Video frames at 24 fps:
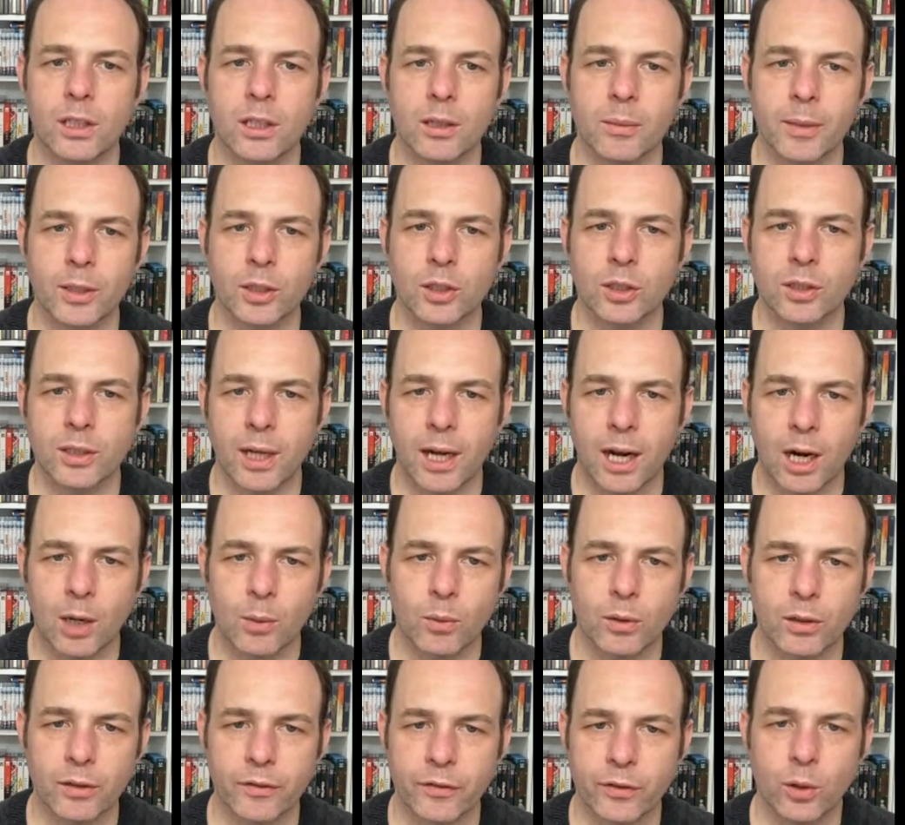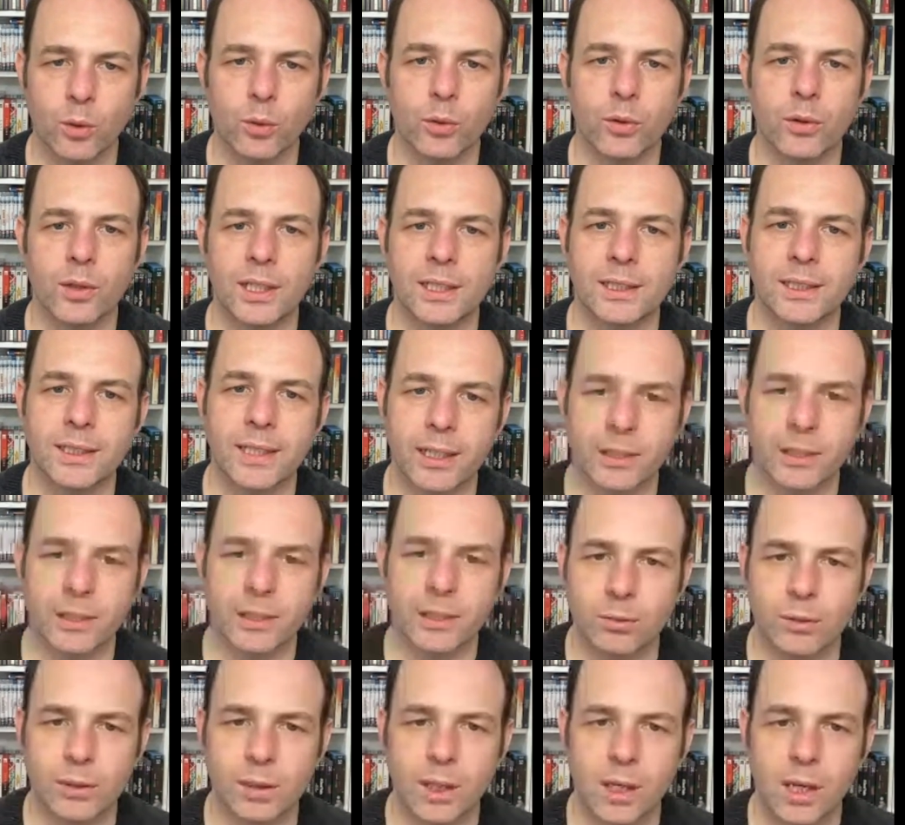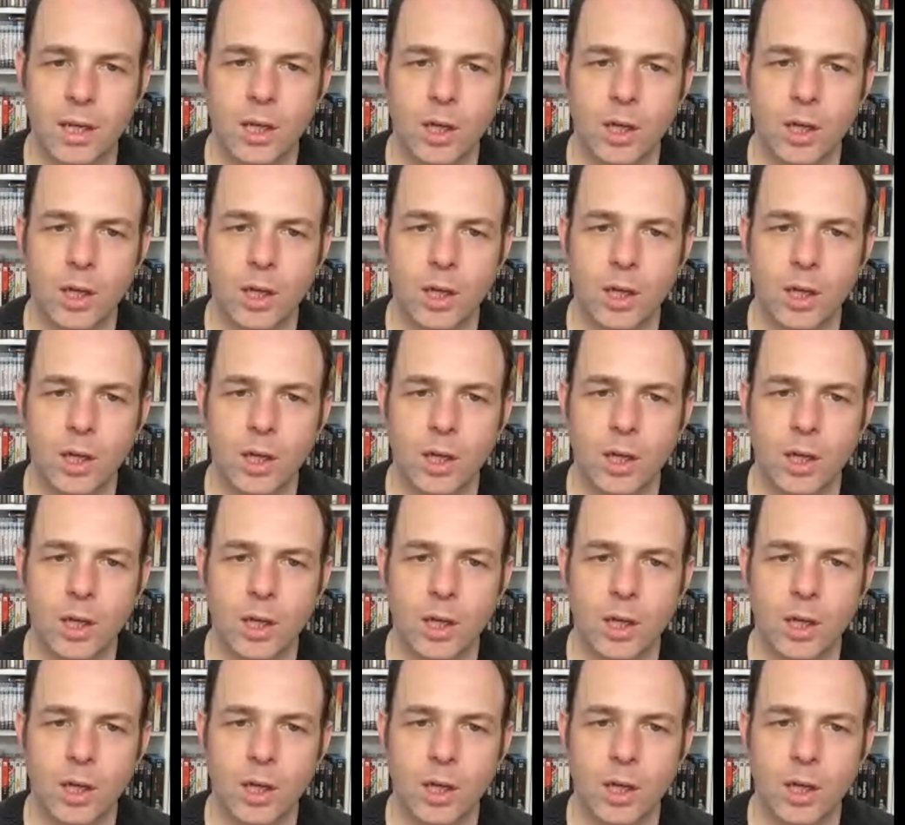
commissioned artwork for all three titles,